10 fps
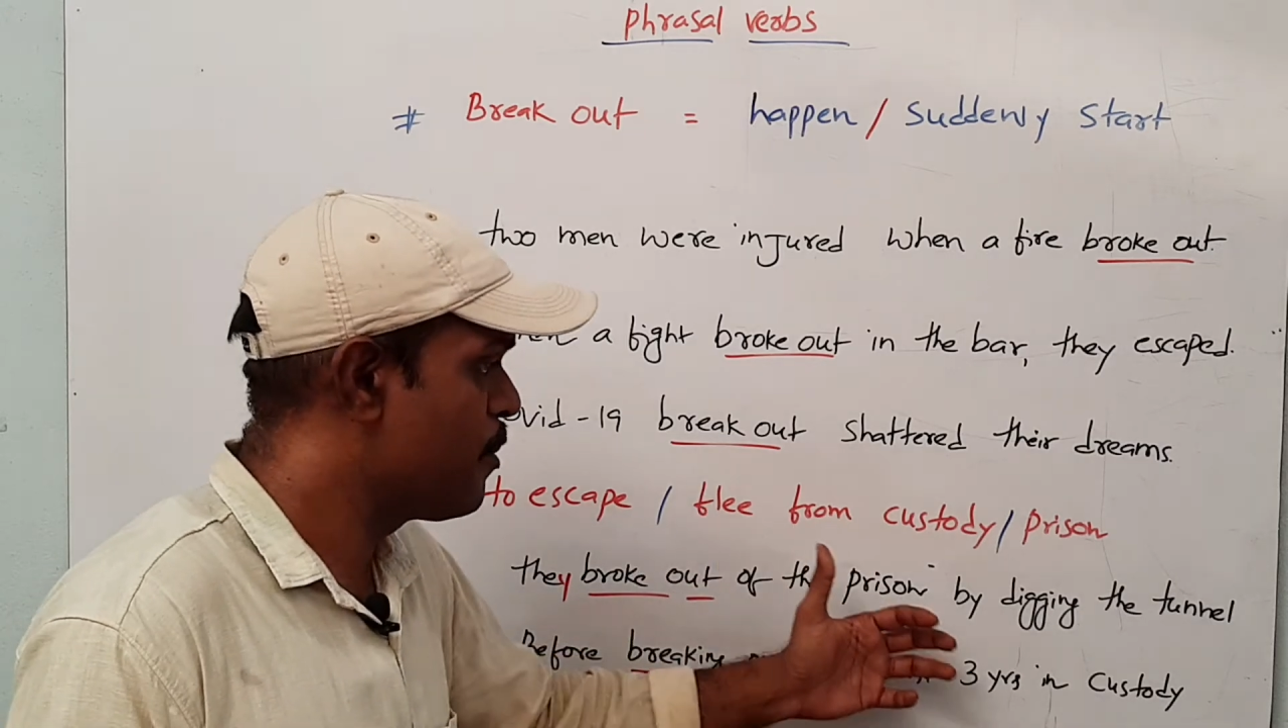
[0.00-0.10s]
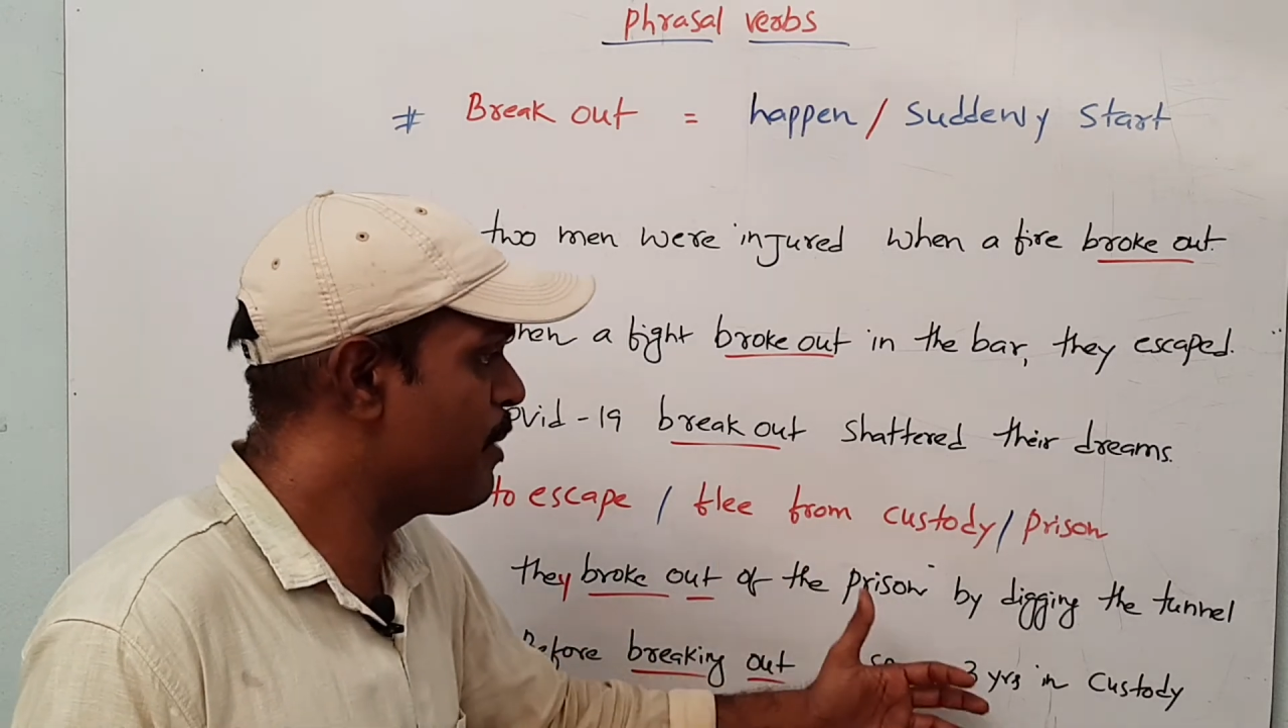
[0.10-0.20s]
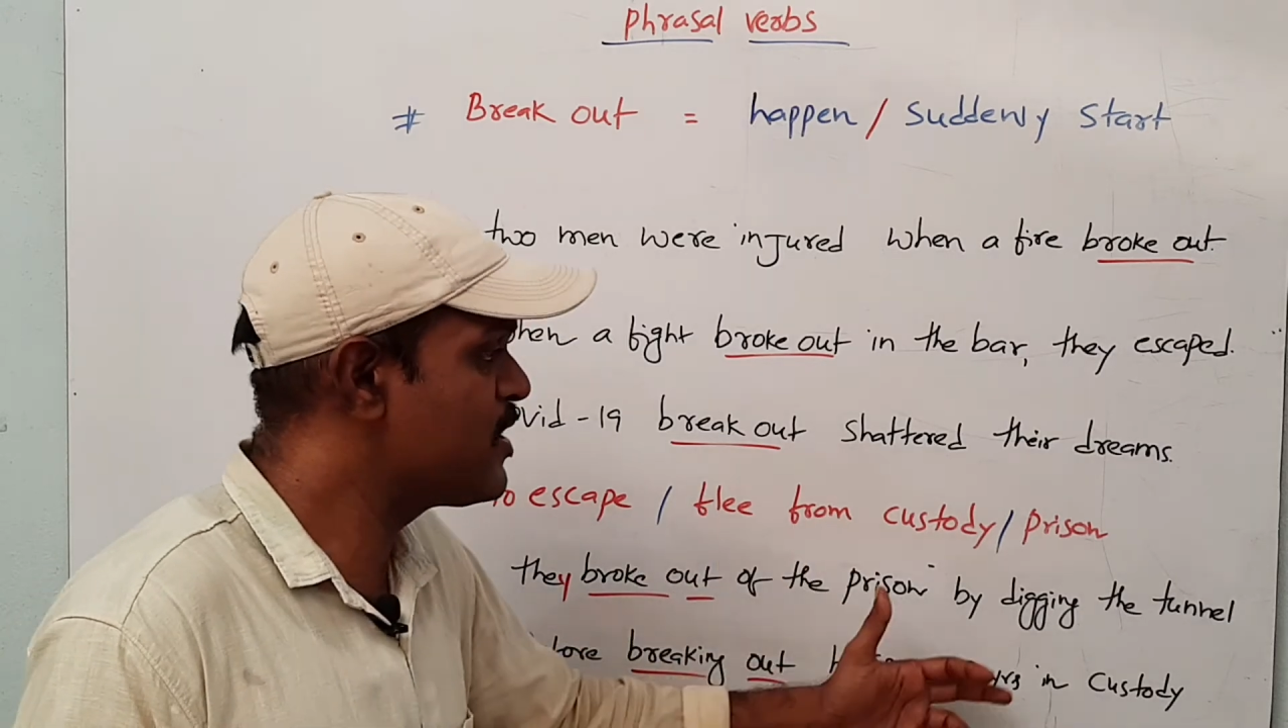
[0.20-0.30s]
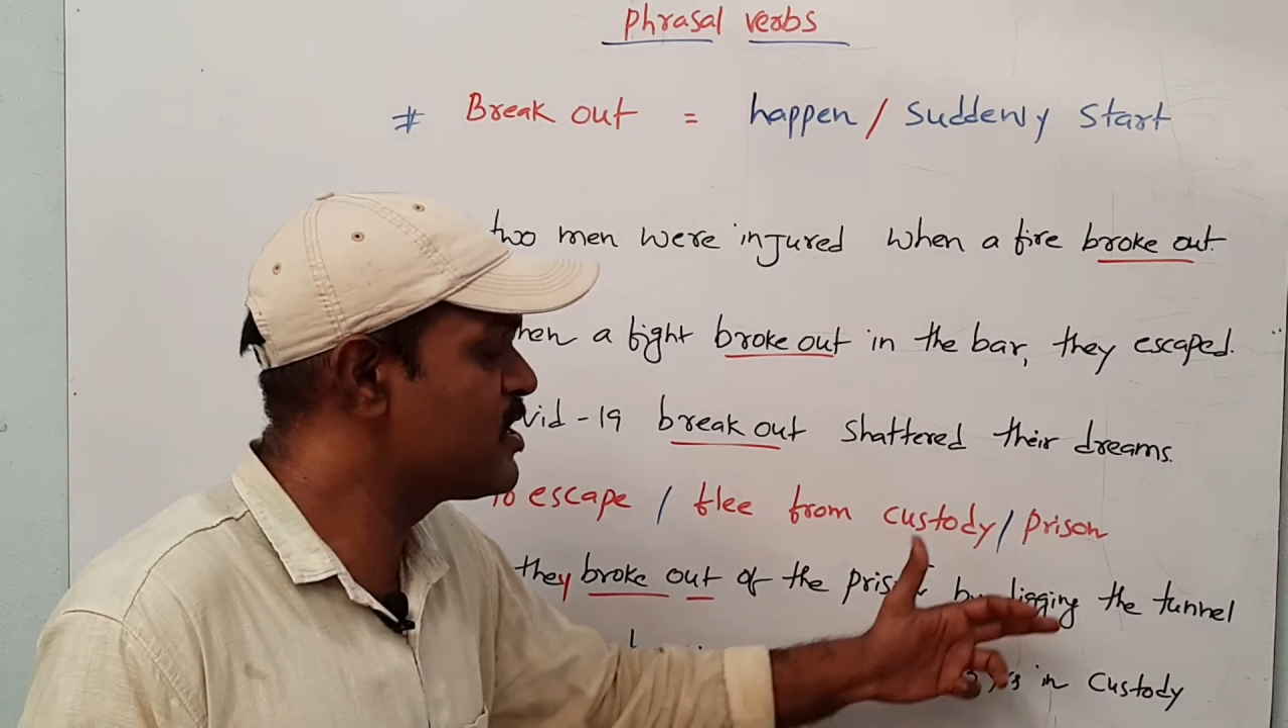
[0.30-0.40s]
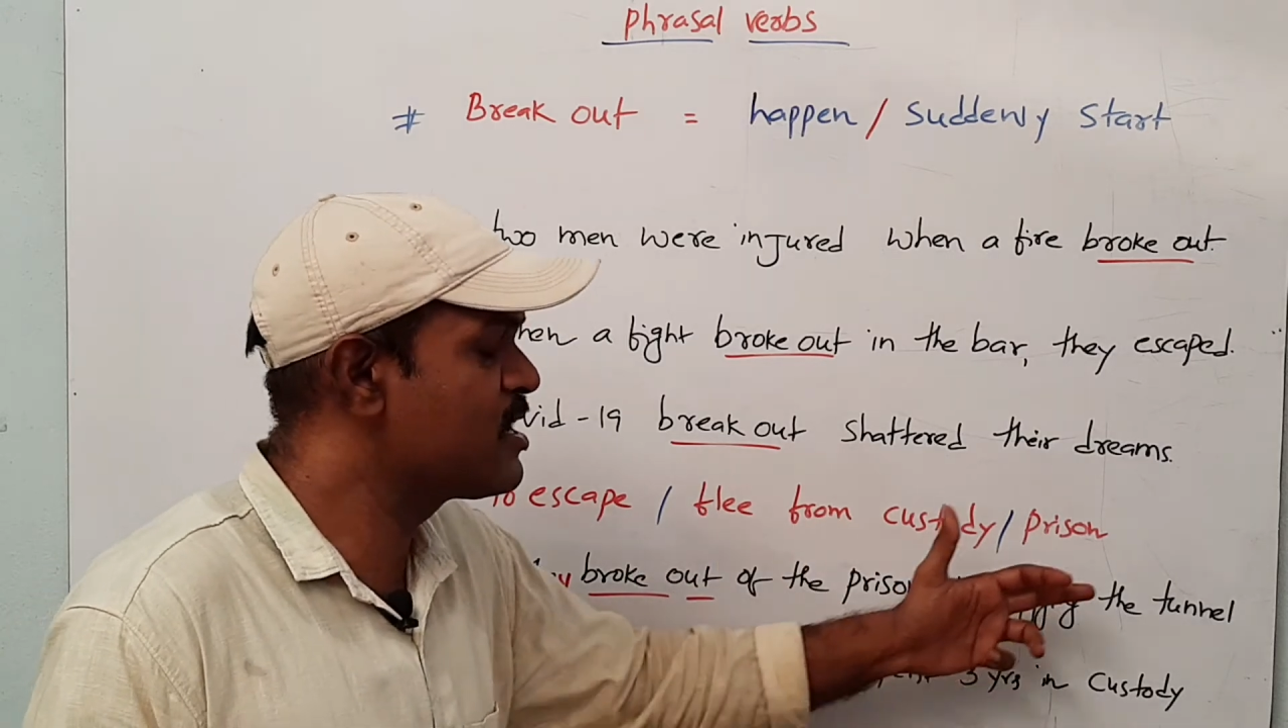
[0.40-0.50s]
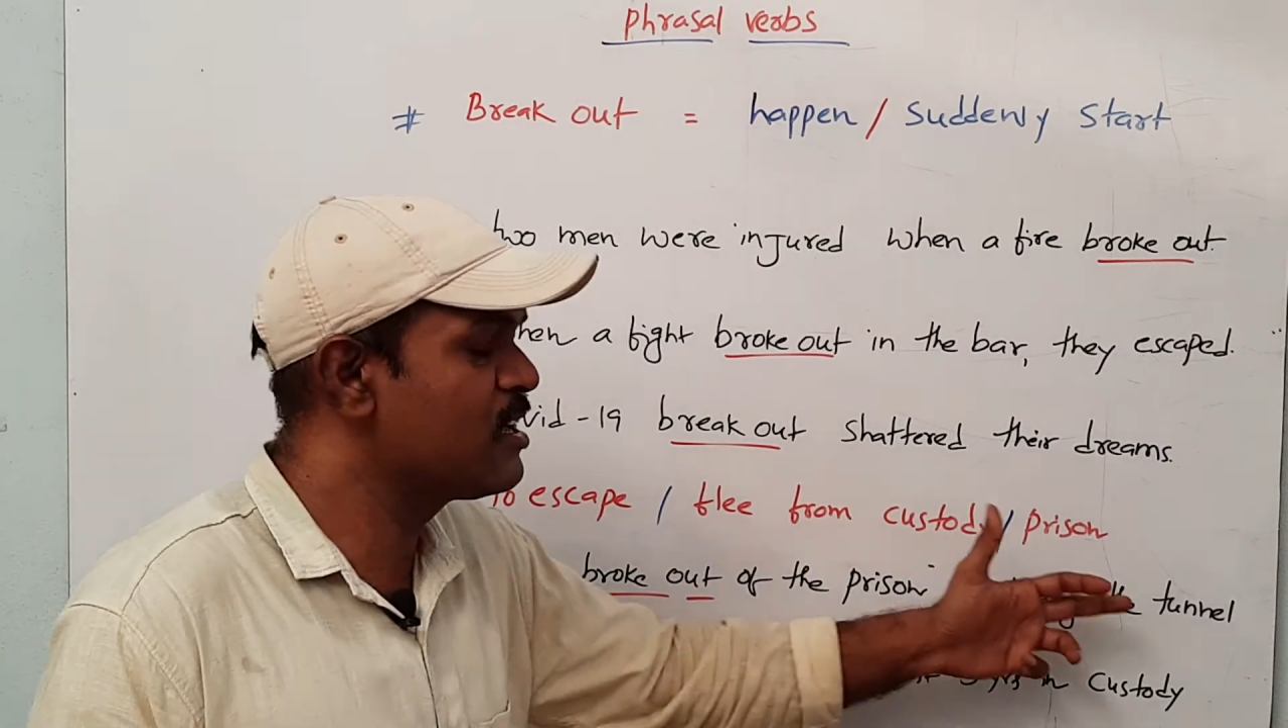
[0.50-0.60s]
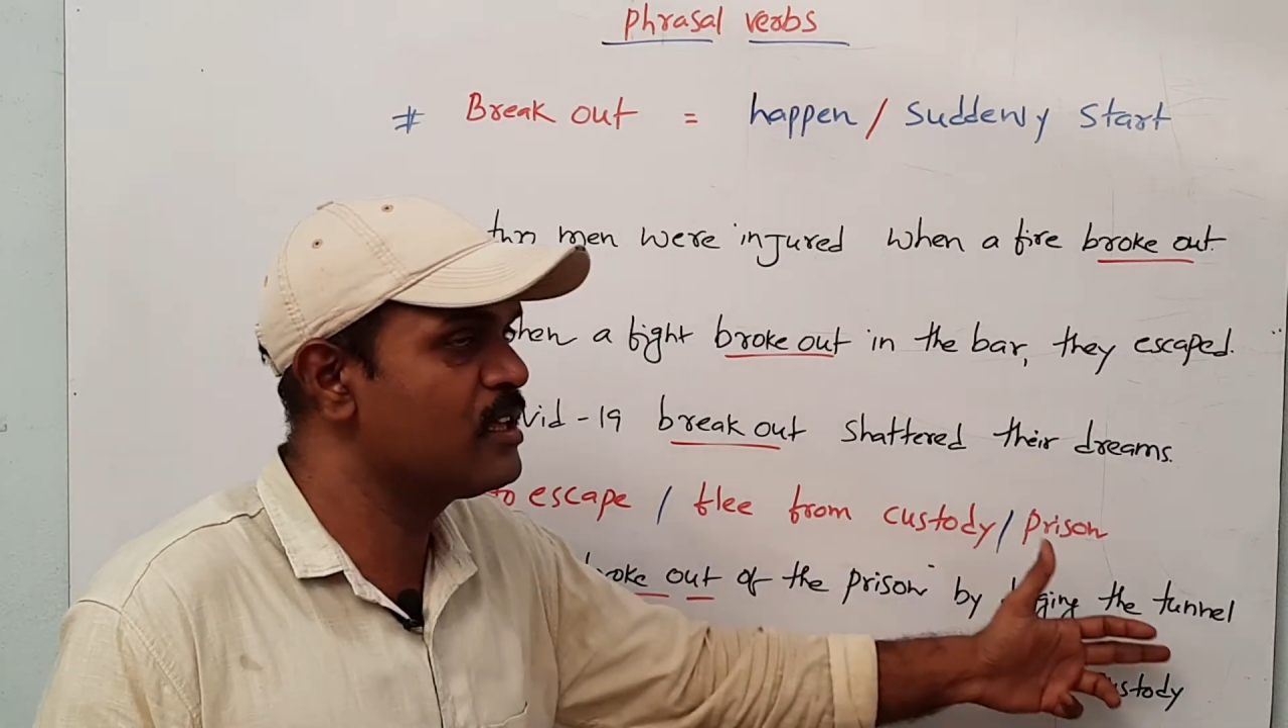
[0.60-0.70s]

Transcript: by digging